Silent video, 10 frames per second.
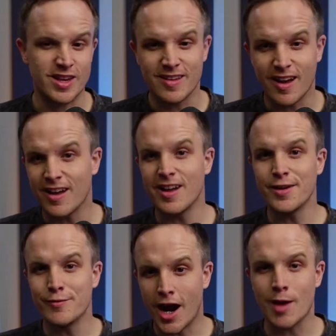a
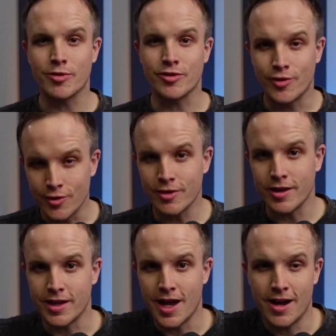ton of
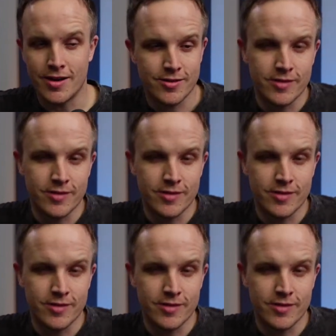opportunity, guys.